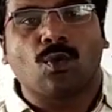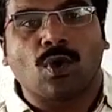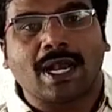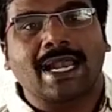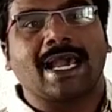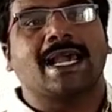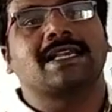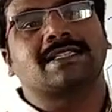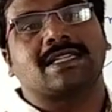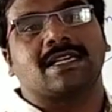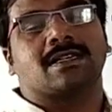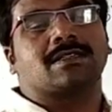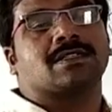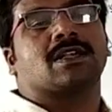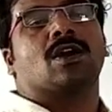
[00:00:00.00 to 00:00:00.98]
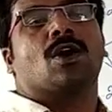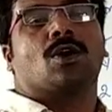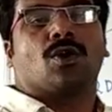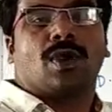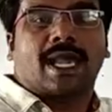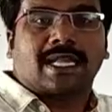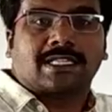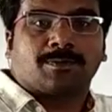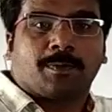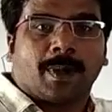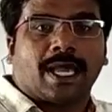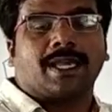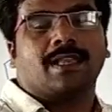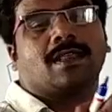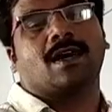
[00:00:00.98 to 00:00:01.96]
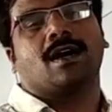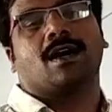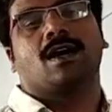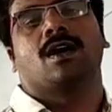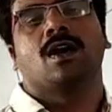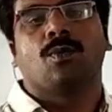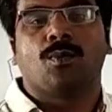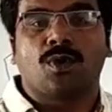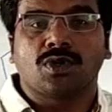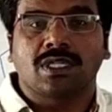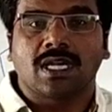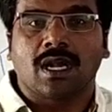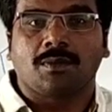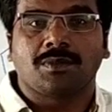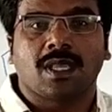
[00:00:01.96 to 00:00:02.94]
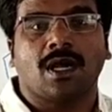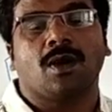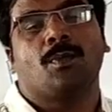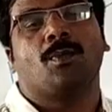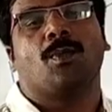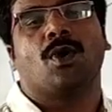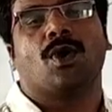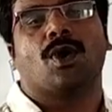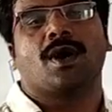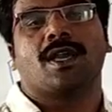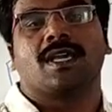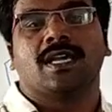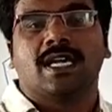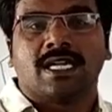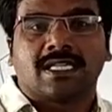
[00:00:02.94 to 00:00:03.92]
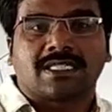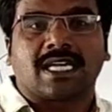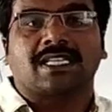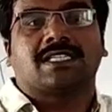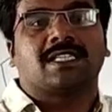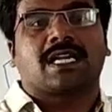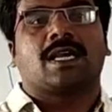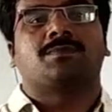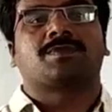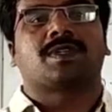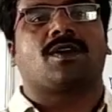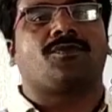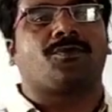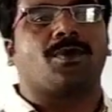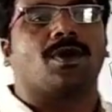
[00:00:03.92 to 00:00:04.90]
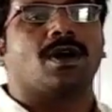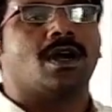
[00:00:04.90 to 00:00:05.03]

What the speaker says: one axis to explain the motion of the body. Such types of